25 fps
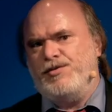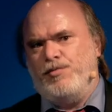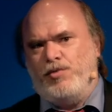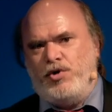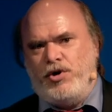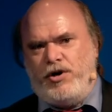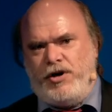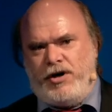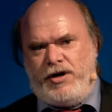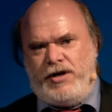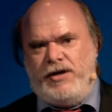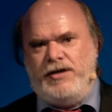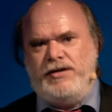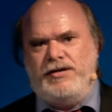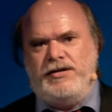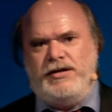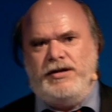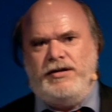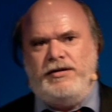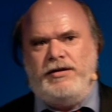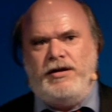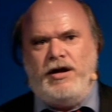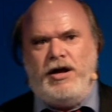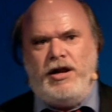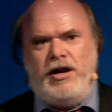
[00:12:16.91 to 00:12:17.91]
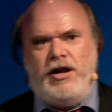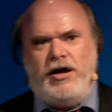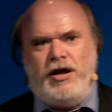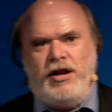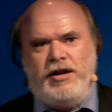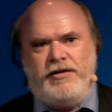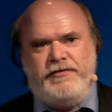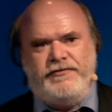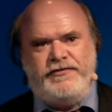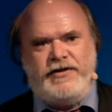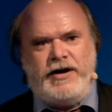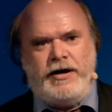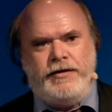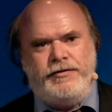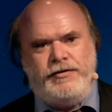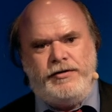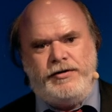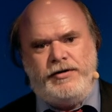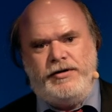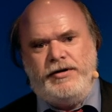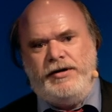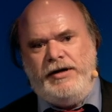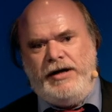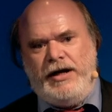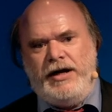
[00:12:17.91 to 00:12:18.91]
work and a lot of
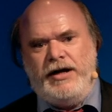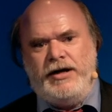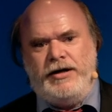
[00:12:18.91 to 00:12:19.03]
other